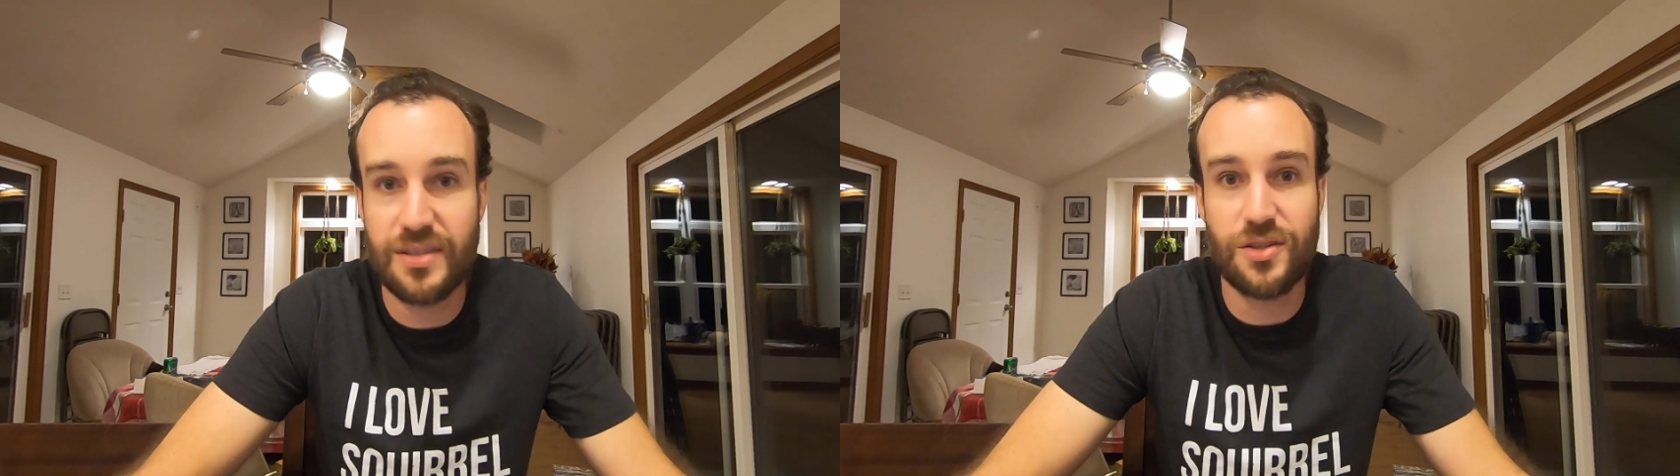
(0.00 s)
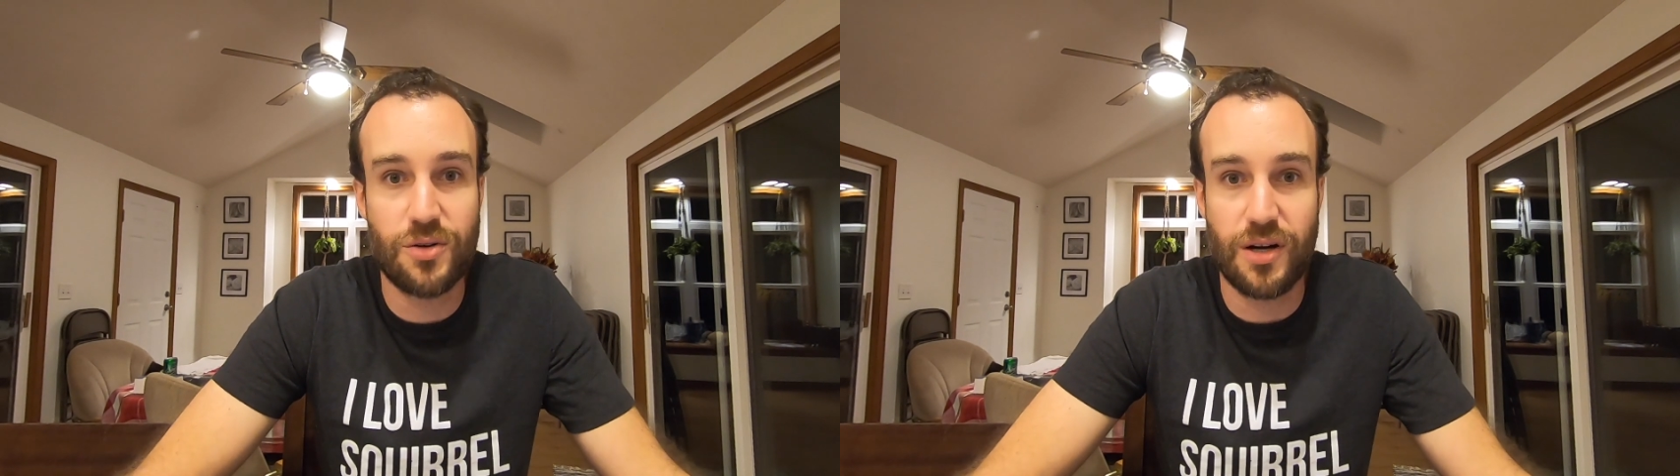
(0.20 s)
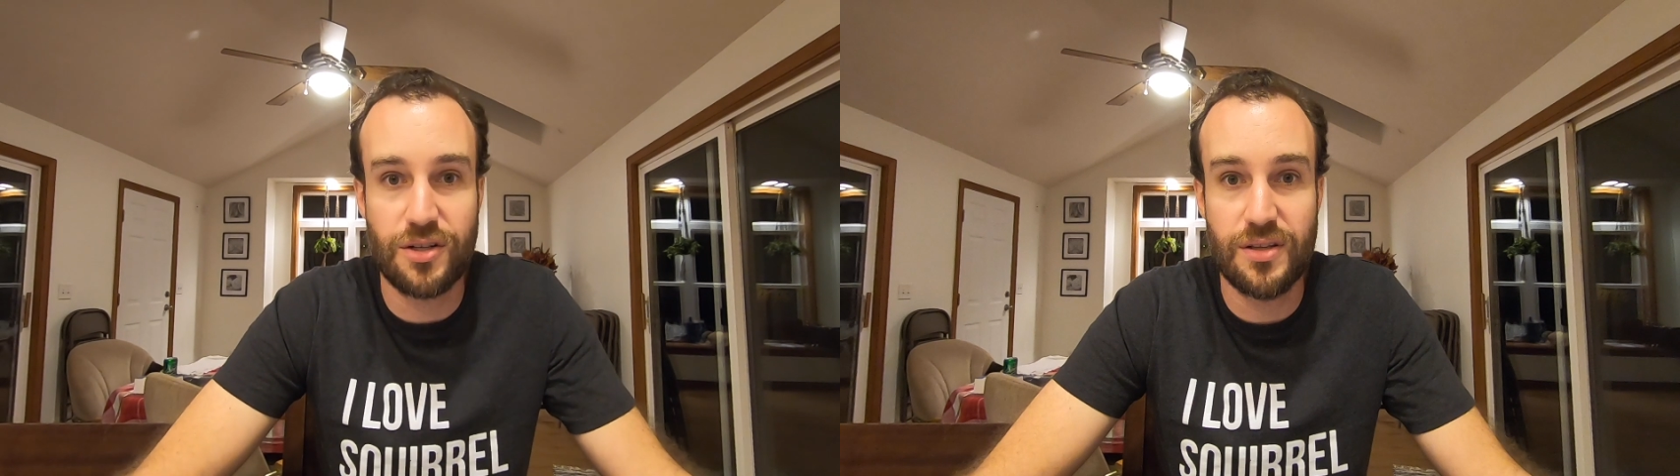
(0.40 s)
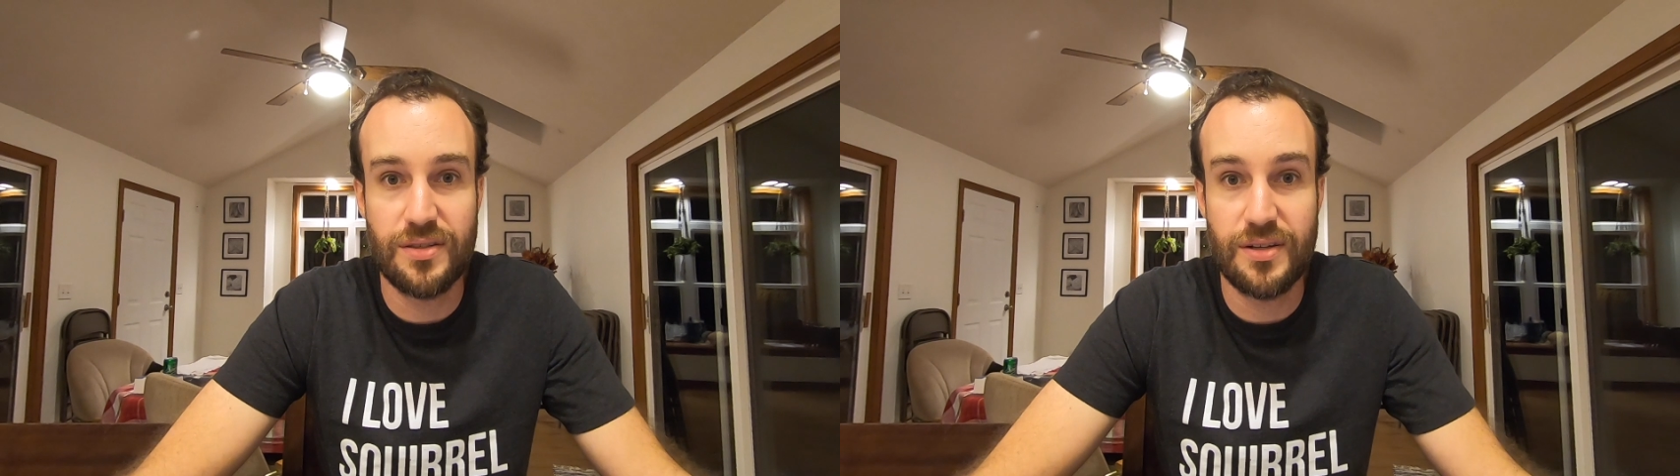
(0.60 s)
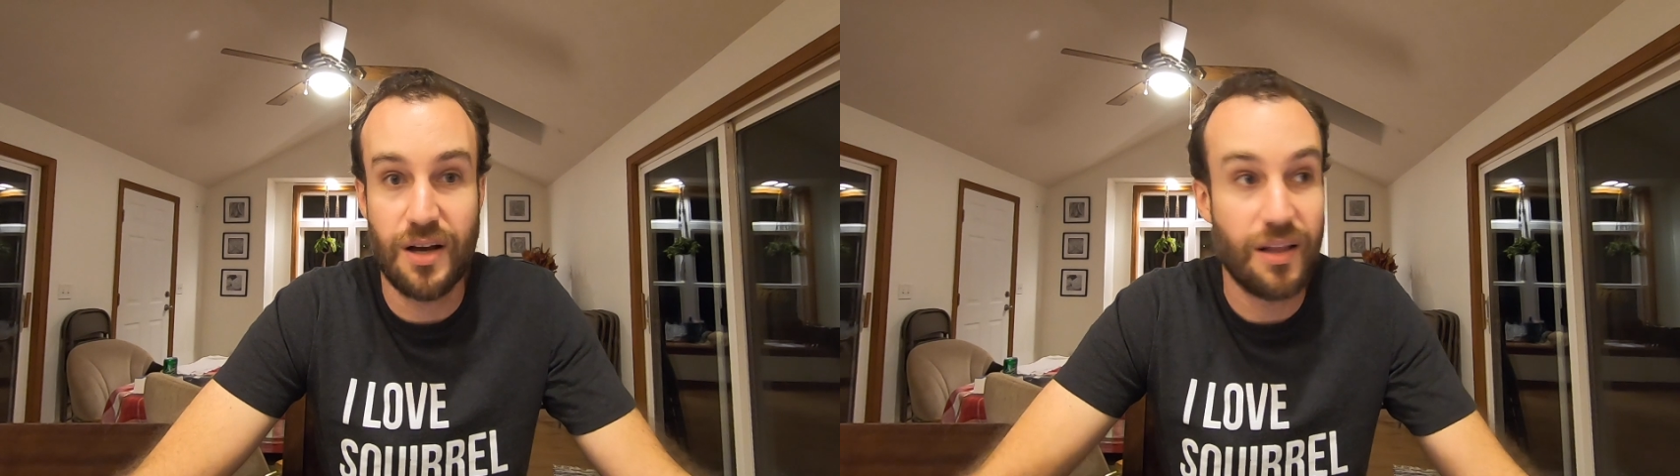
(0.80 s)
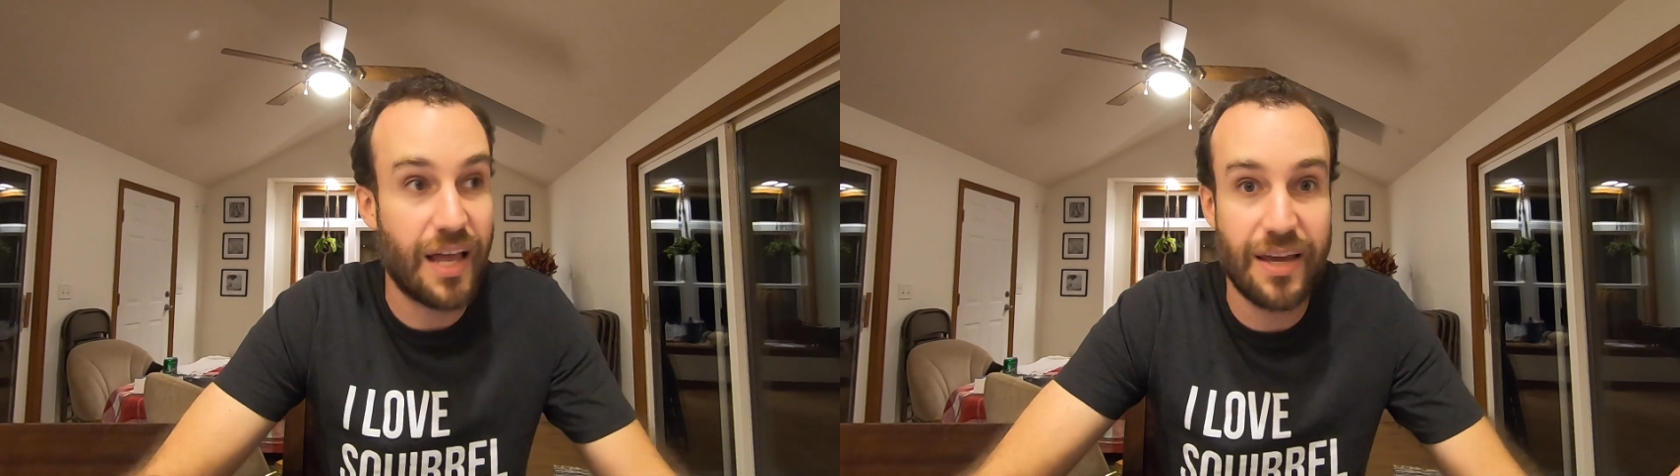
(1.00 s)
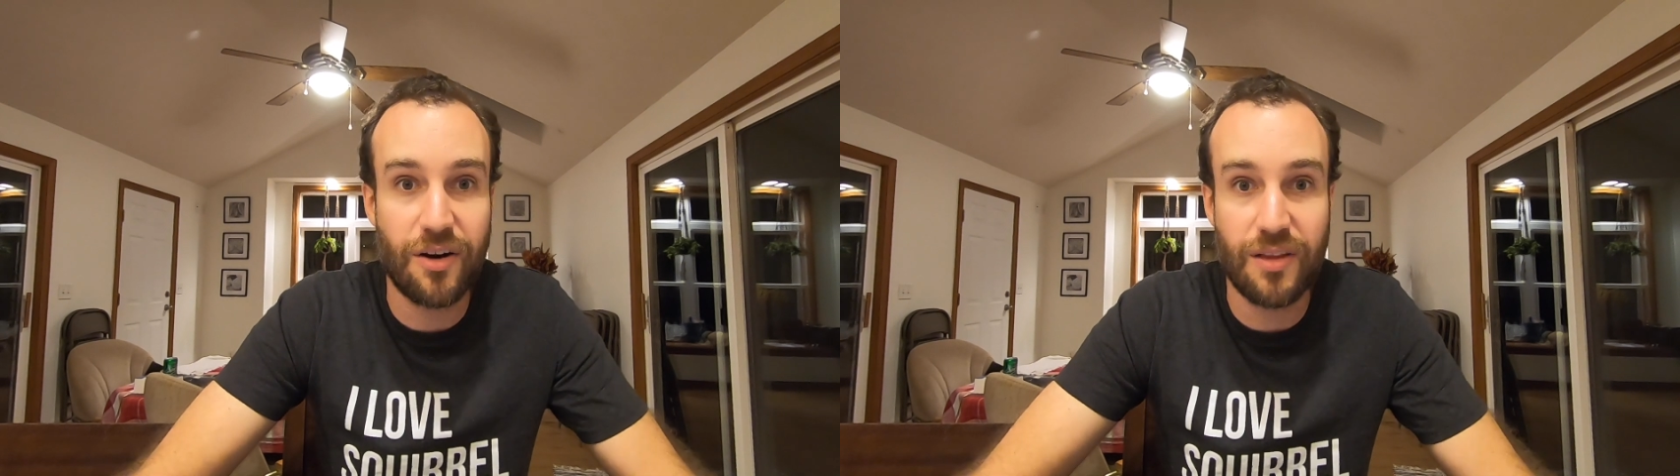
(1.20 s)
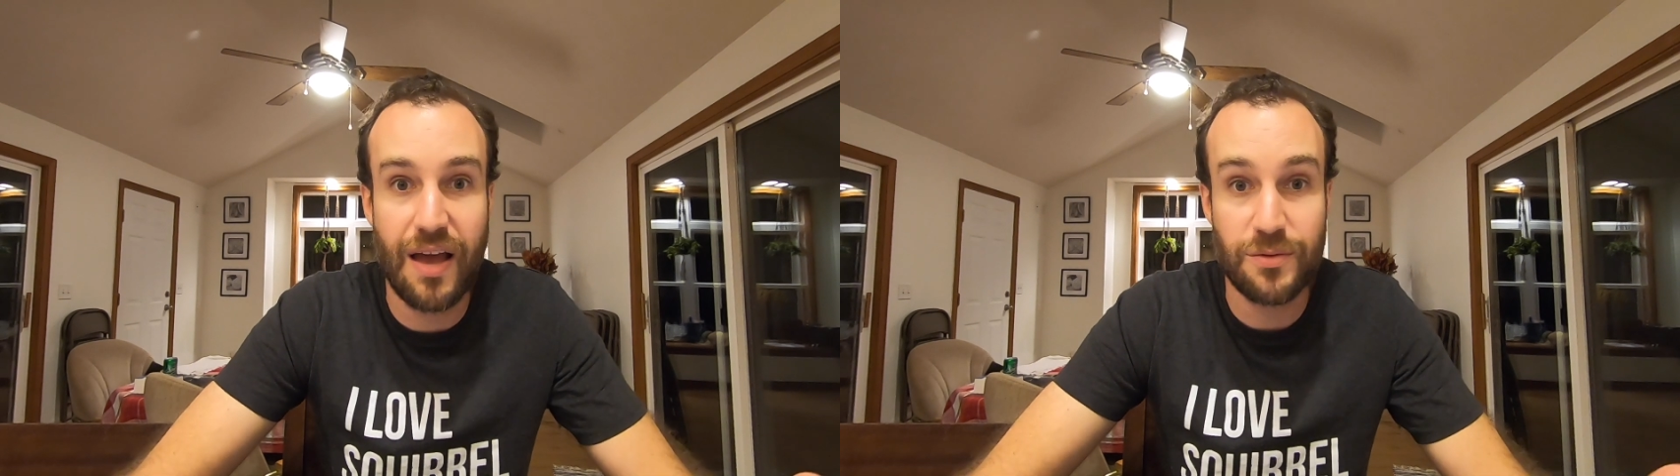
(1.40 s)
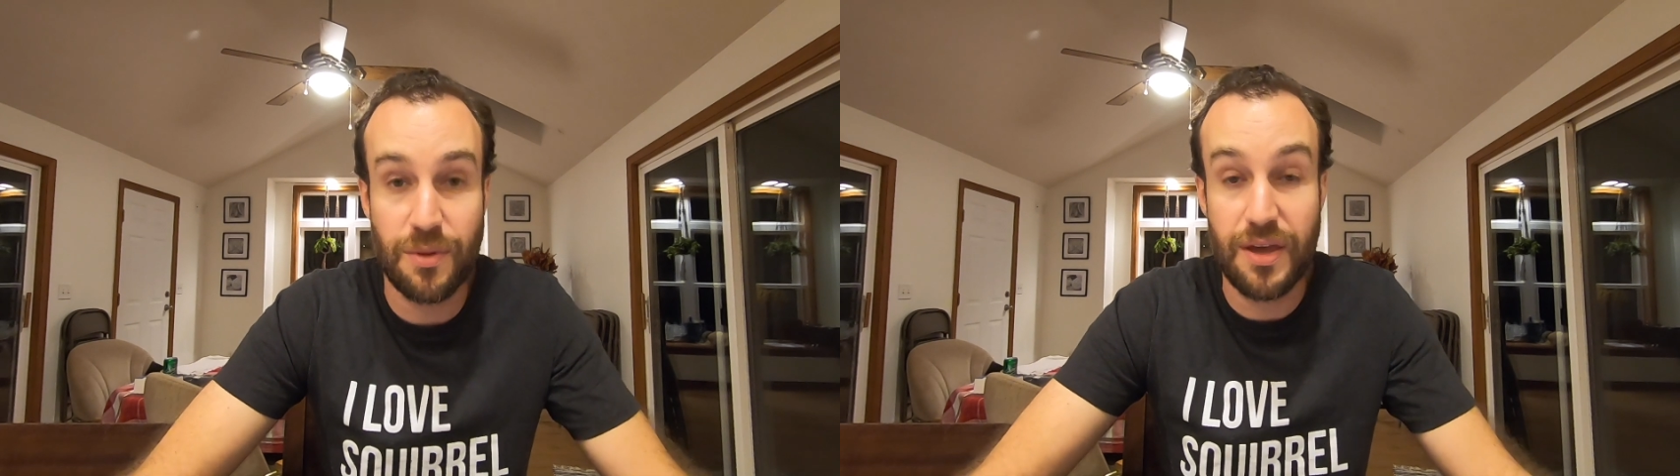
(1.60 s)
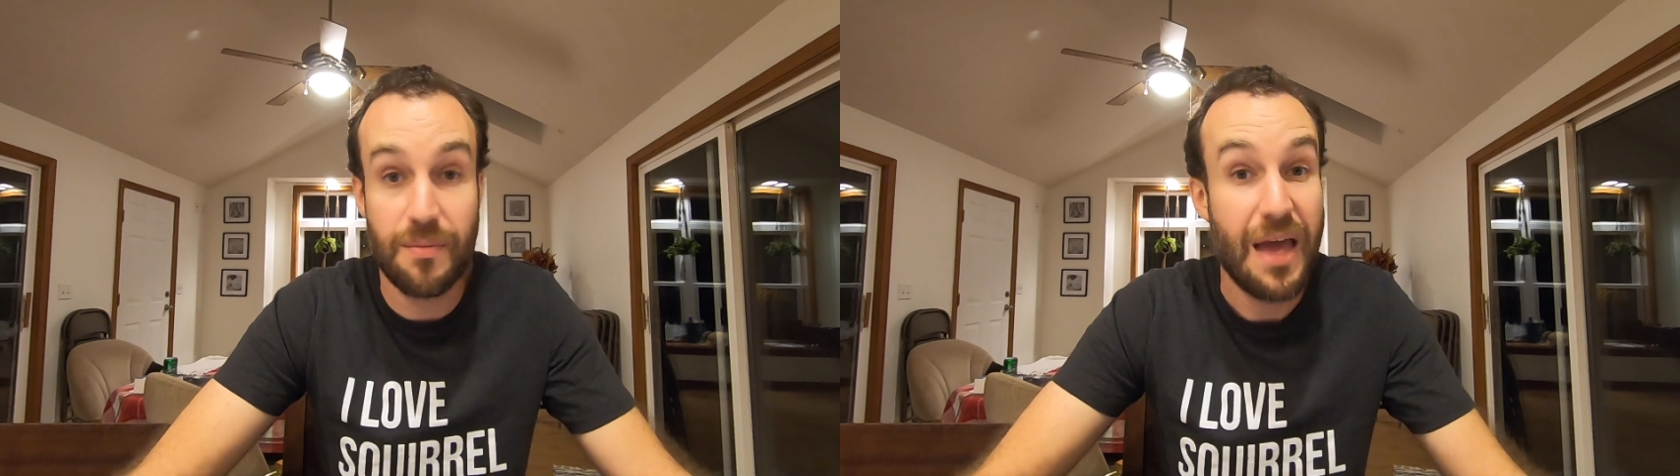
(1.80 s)
instructions and to align our lives with
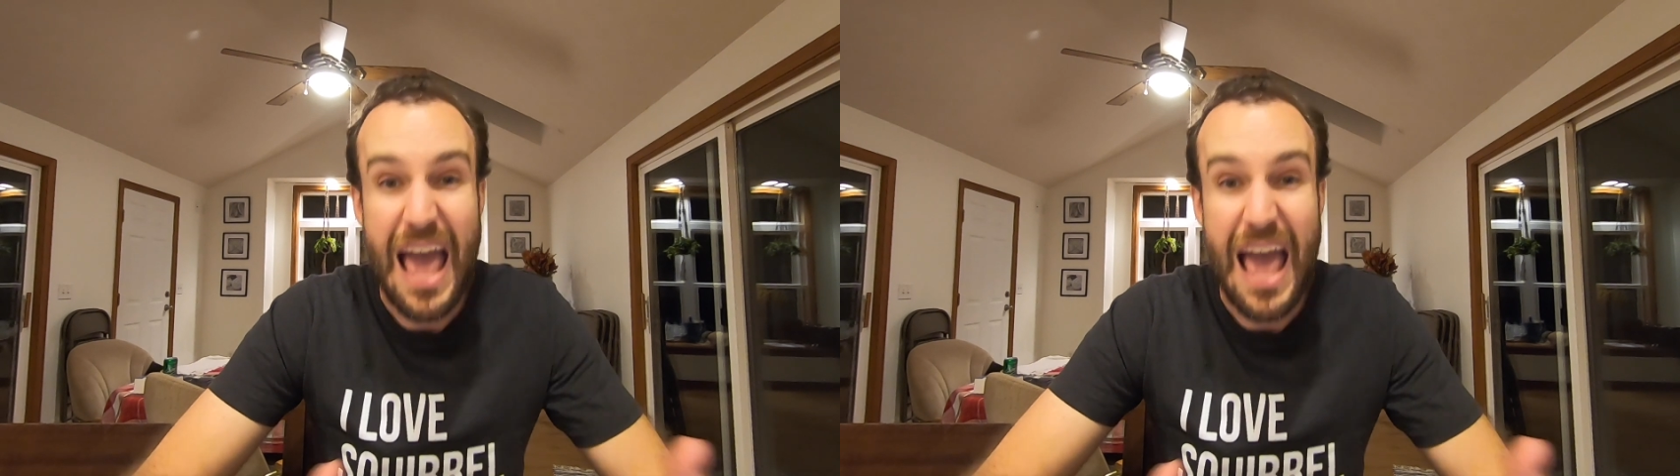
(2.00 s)
him,